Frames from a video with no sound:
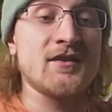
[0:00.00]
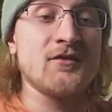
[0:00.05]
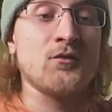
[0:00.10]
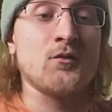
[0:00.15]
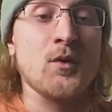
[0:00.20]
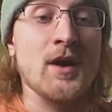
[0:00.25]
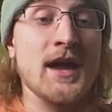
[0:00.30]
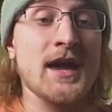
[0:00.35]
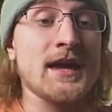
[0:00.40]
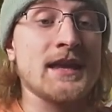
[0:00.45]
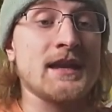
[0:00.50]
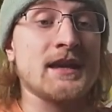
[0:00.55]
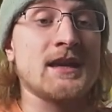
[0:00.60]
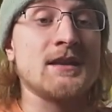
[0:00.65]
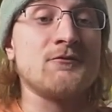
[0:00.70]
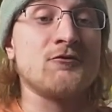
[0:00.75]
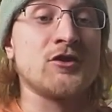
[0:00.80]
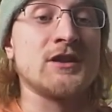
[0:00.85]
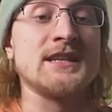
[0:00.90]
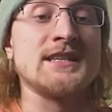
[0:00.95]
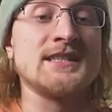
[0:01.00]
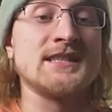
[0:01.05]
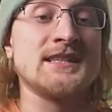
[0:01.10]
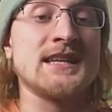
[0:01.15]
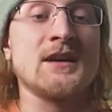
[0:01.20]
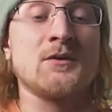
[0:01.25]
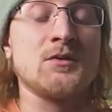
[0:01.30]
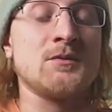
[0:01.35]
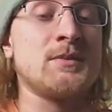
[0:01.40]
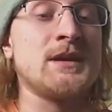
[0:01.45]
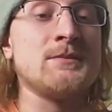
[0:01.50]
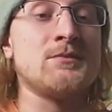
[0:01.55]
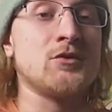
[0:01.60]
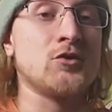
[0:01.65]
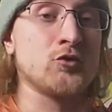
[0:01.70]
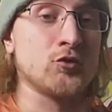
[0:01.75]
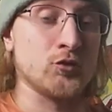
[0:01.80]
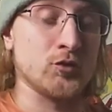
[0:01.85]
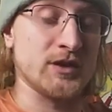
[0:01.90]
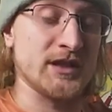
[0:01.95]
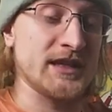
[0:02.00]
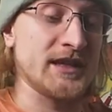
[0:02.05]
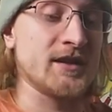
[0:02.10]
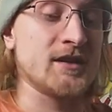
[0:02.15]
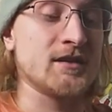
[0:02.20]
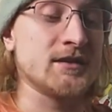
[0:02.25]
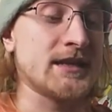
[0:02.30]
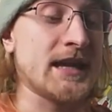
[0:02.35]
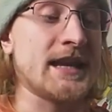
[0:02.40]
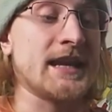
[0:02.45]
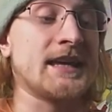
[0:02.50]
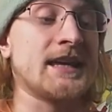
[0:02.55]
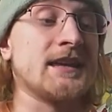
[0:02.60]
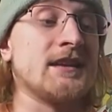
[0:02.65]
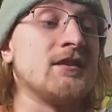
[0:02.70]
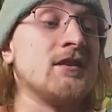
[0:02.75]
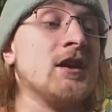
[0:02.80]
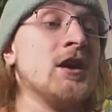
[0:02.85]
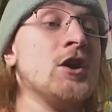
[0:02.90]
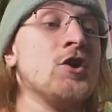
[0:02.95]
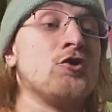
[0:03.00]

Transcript: way, and it can really stick with people through years, and it can